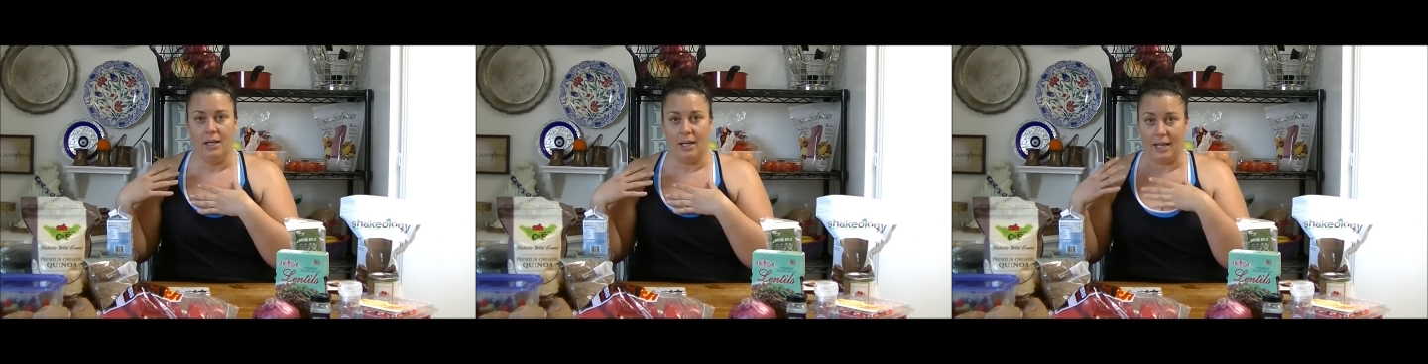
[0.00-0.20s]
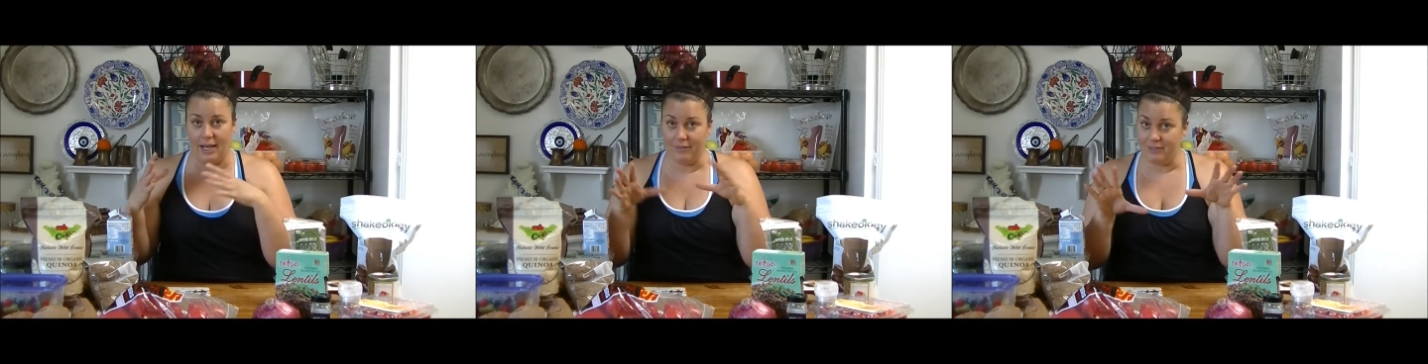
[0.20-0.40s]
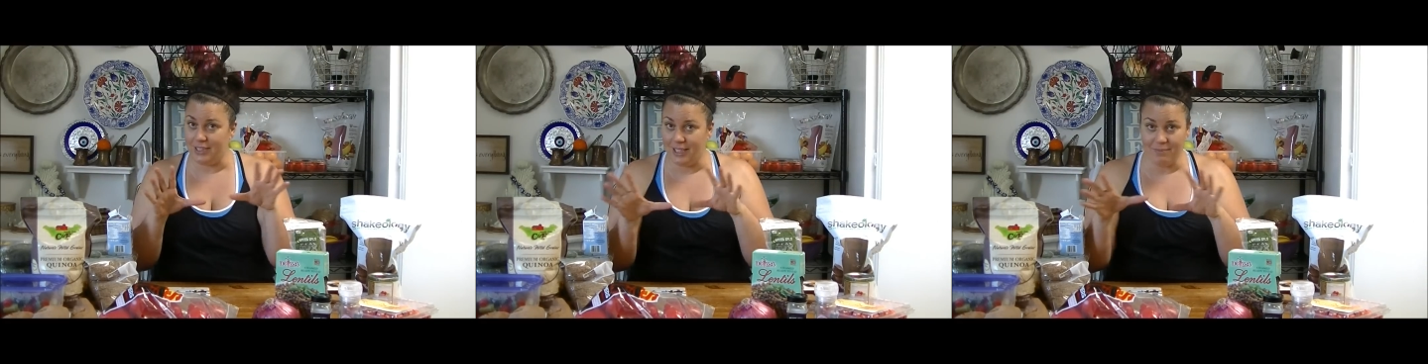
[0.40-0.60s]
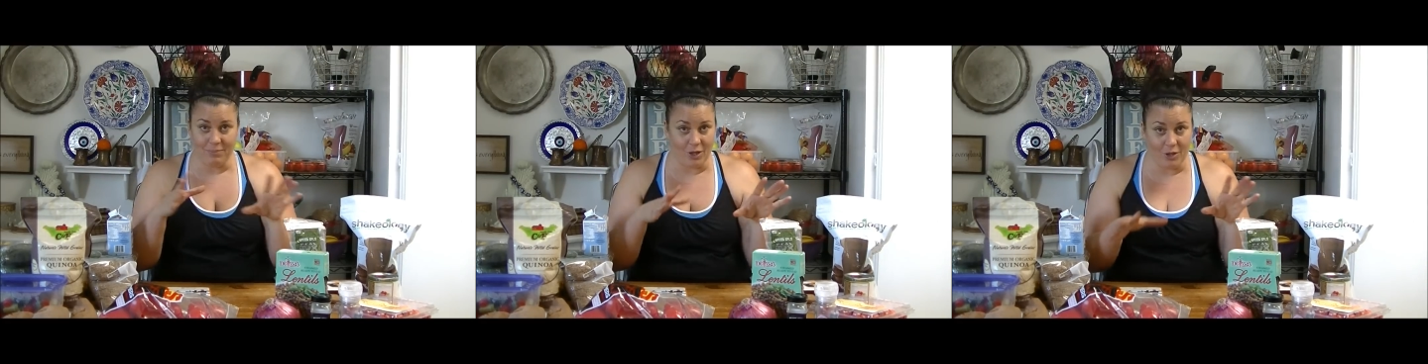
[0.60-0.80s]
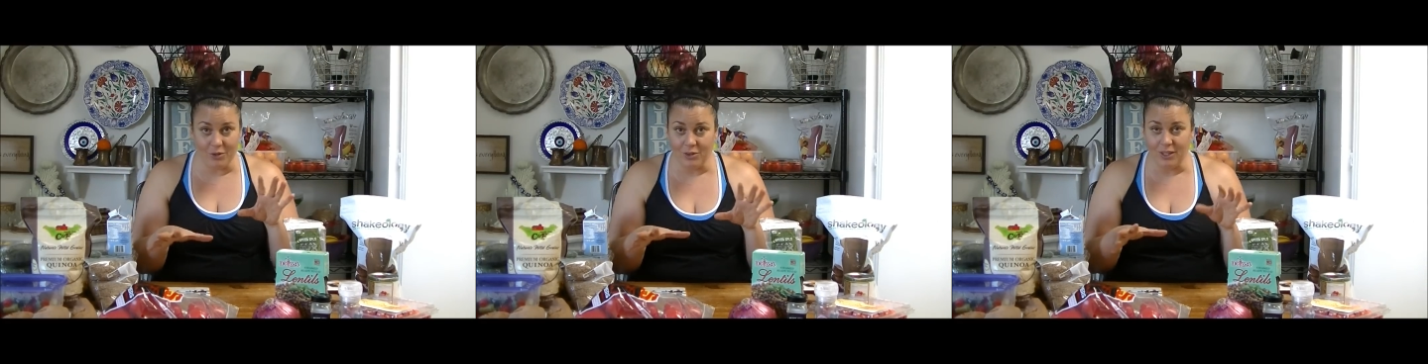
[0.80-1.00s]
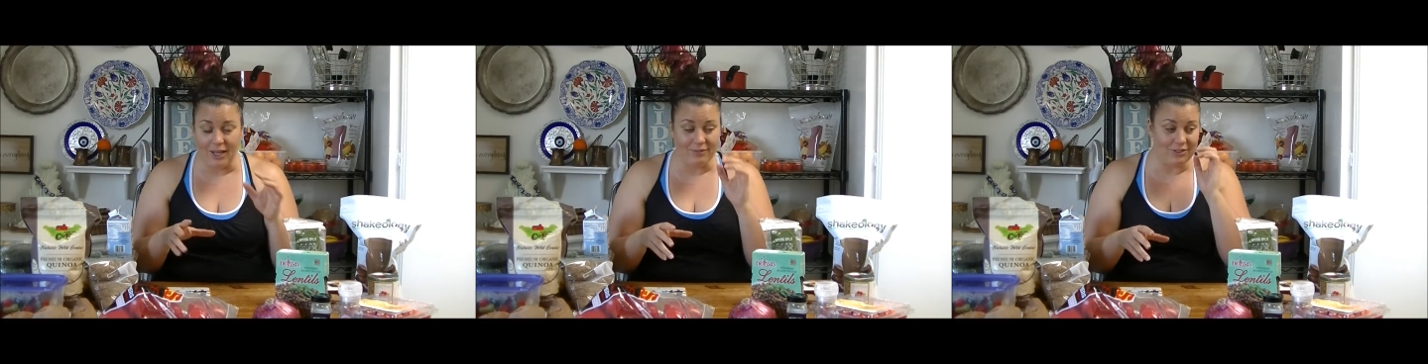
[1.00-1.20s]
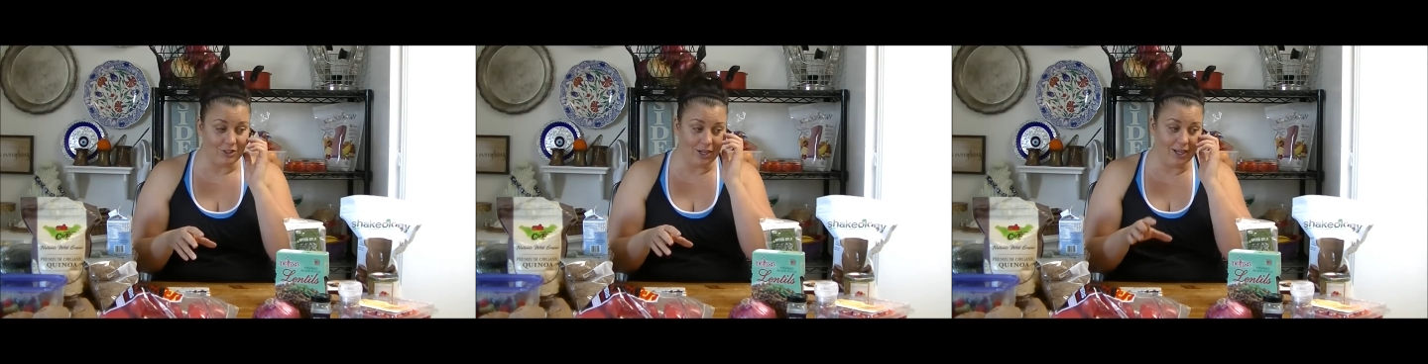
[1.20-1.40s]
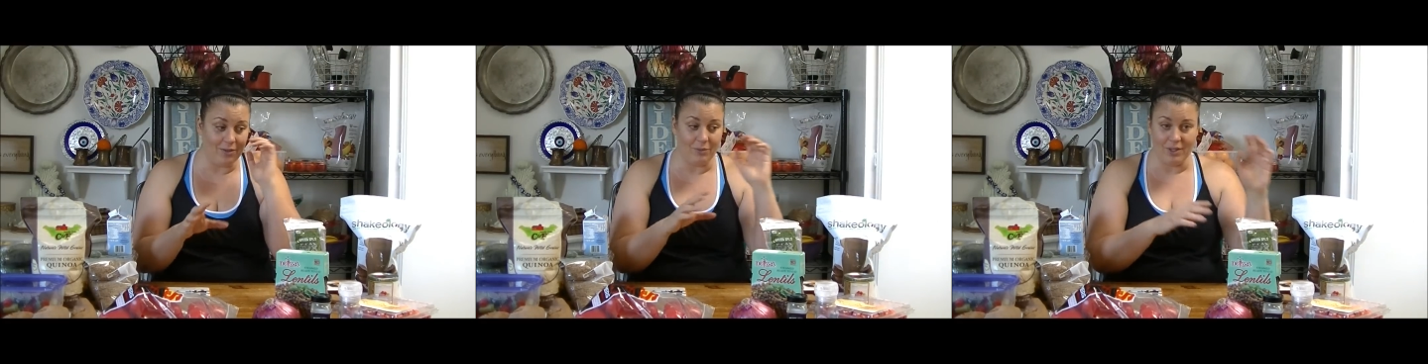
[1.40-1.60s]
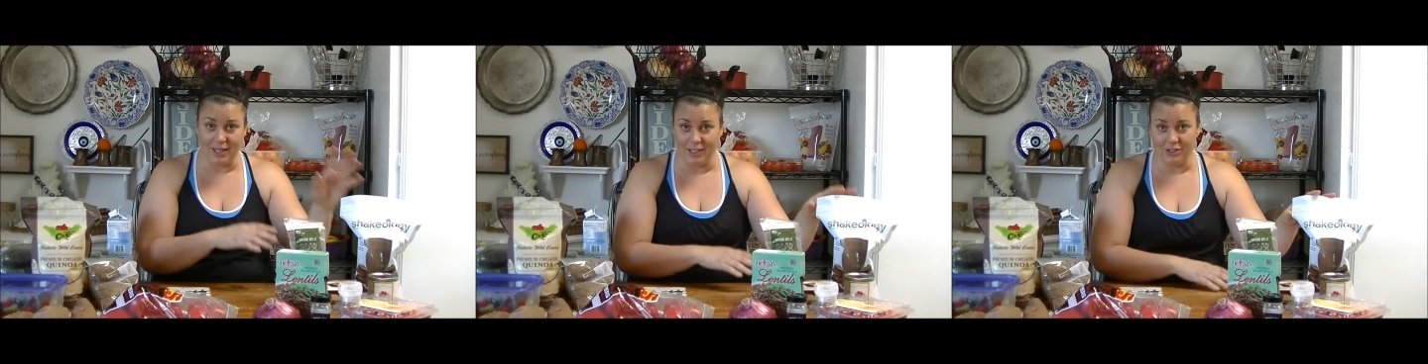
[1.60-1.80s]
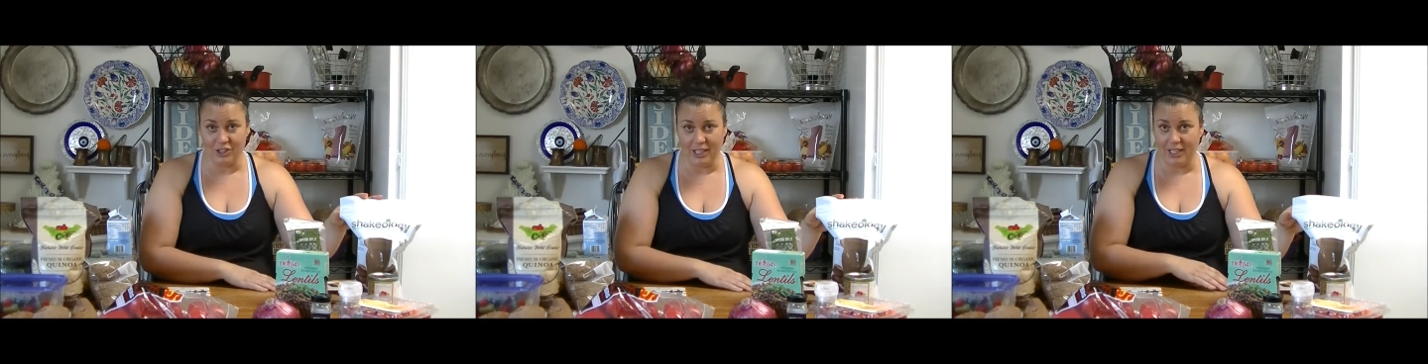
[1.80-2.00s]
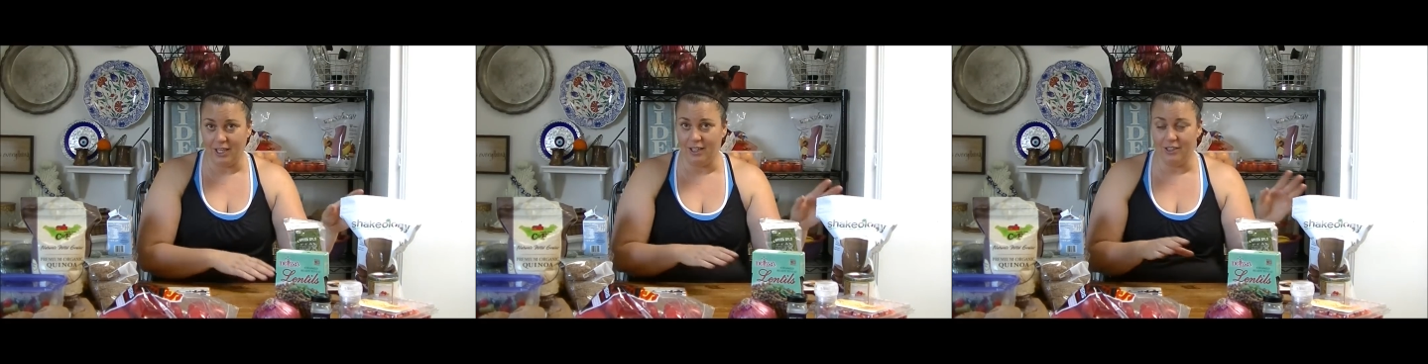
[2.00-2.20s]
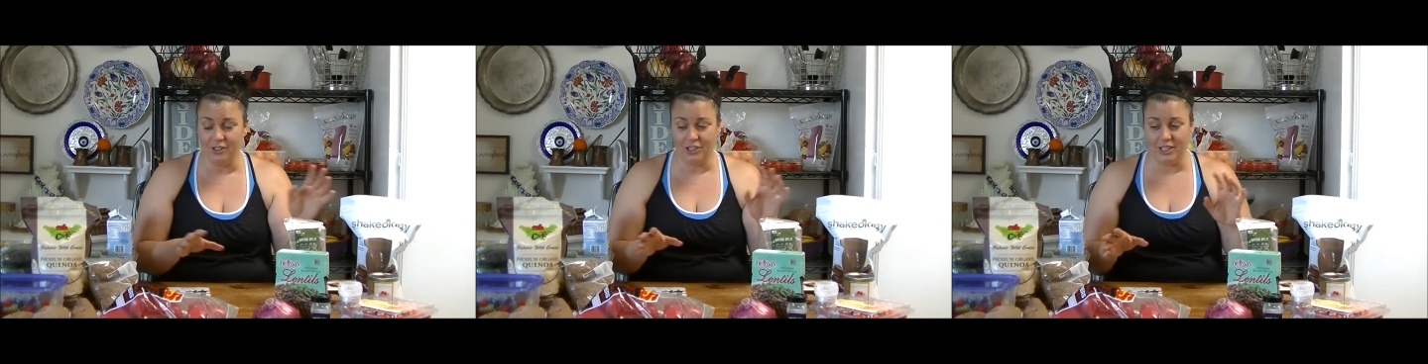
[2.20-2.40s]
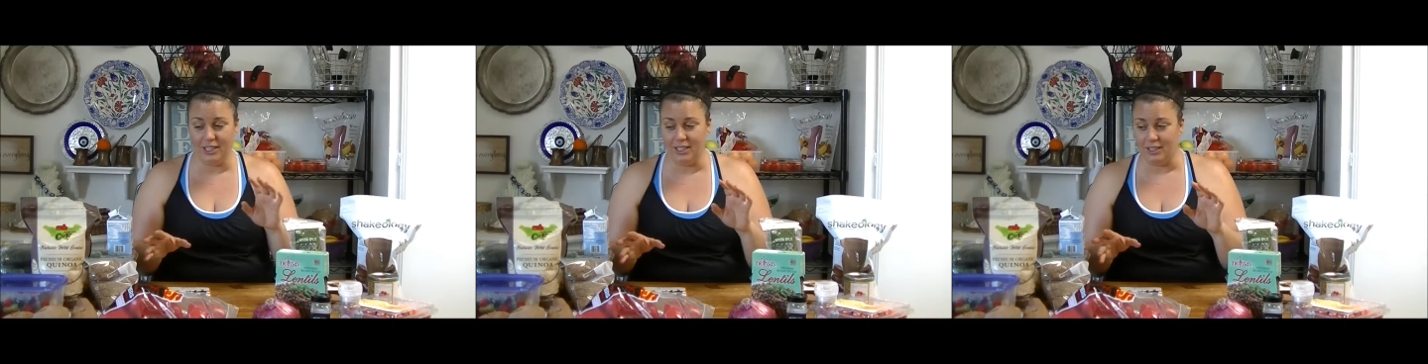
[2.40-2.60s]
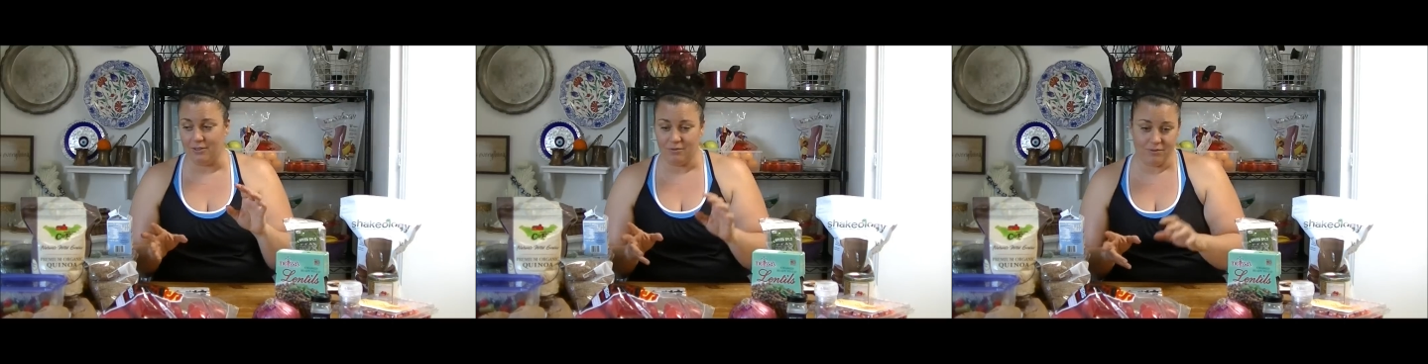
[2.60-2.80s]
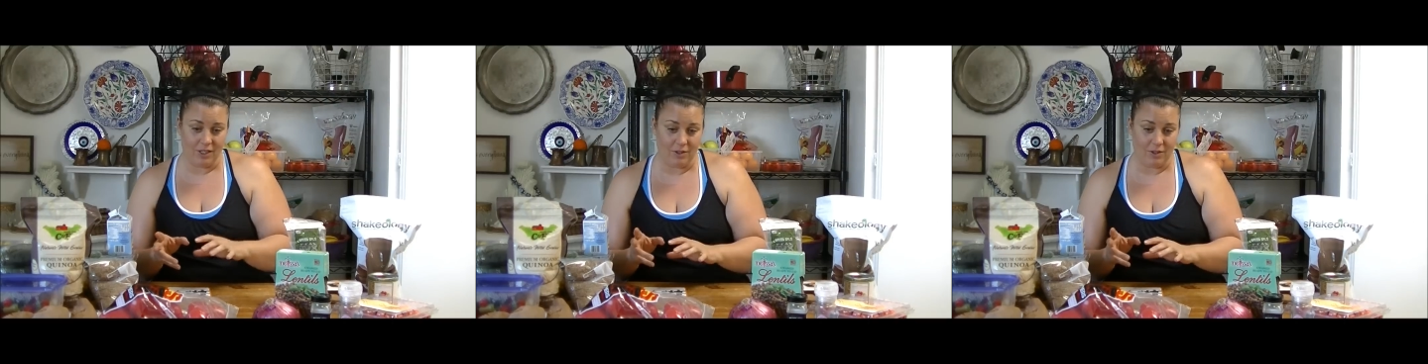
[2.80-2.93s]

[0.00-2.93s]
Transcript: and I've done both. I've tried without Shakeology and,